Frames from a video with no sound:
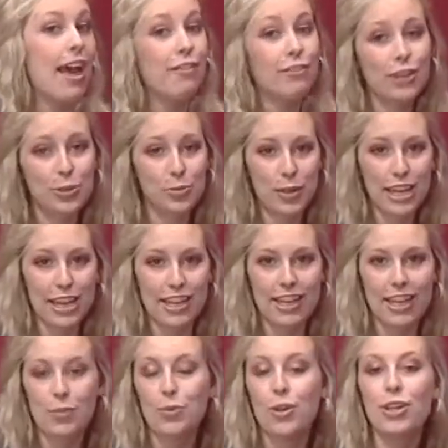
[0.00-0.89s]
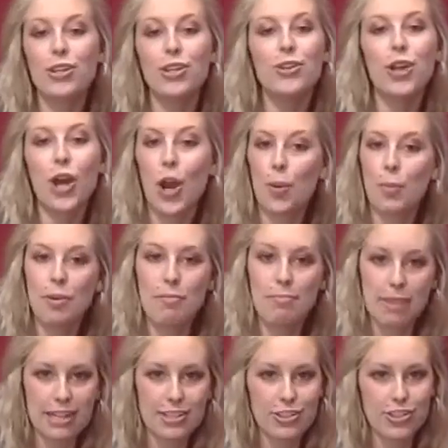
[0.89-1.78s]
every week and will include
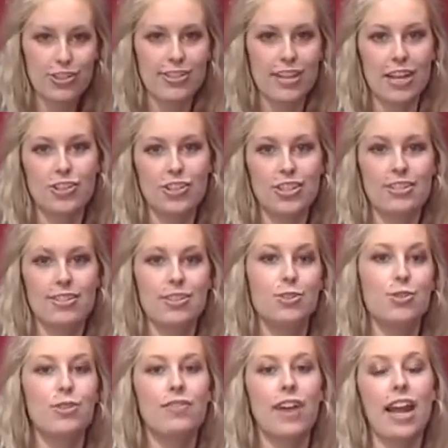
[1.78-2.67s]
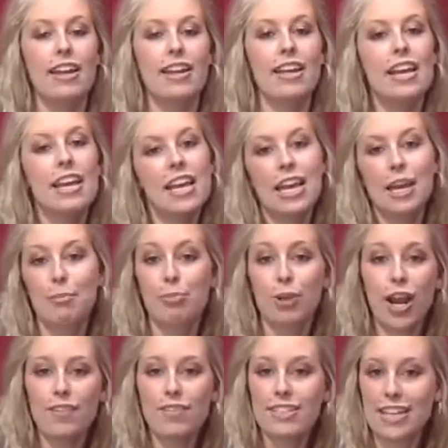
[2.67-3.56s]
open mixer sessions to invite
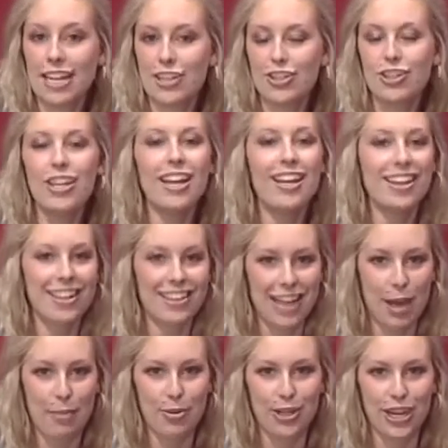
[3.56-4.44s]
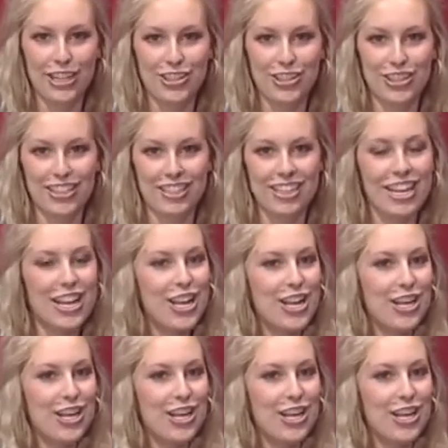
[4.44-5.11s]
improvisation and collaboration.